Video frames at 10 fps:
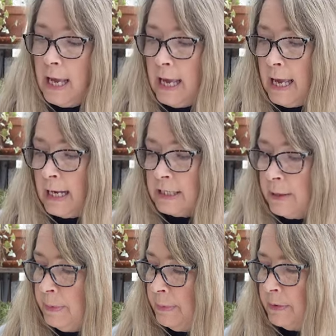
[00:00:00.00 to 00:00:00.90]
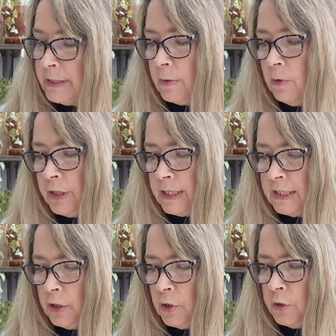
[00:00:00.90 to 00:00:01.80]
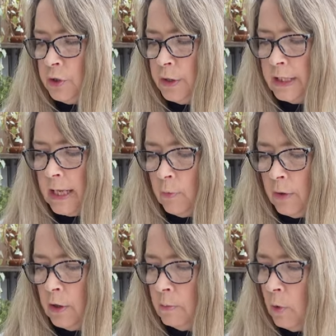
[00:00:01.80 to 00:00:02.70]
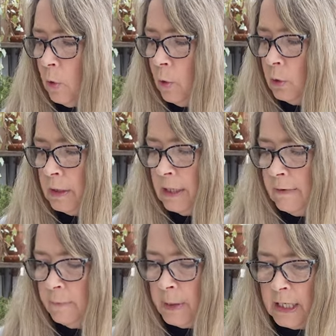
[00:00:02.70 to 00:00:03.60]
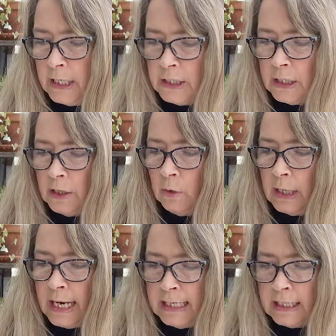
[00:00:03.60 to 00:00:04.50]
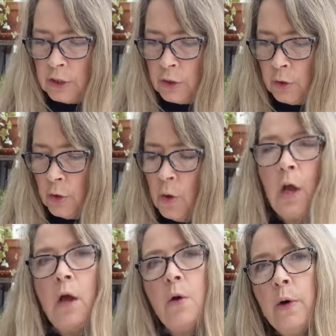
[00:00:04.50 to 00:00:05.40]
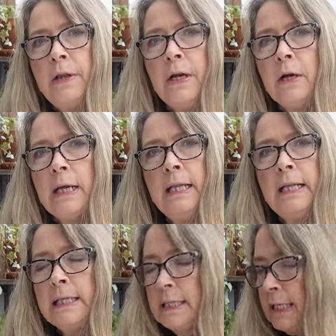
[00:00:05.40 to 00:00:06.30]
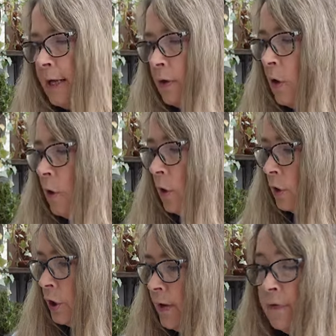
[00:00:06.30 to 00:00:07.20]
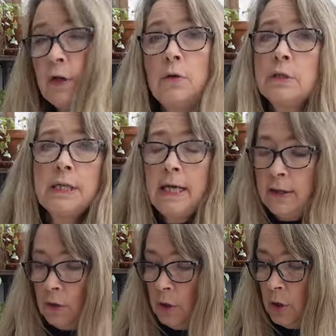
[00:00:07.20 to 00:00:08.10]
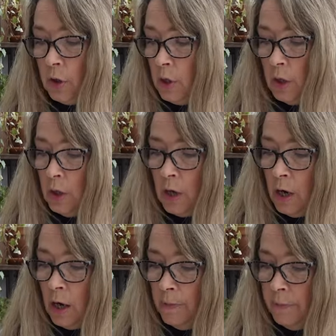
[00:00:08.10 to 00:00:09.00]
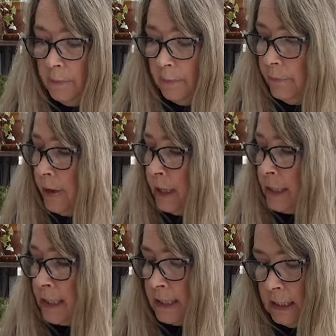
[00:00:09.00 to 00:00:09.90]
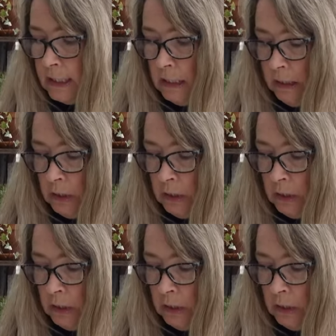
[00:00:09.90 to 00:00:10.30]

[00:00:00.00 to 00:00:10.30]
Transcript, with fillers: And some people say, well, doesn't you don't you get that weird mold in the because you know light gets through when they're in this together, all shoved close together. Um, it doesn't.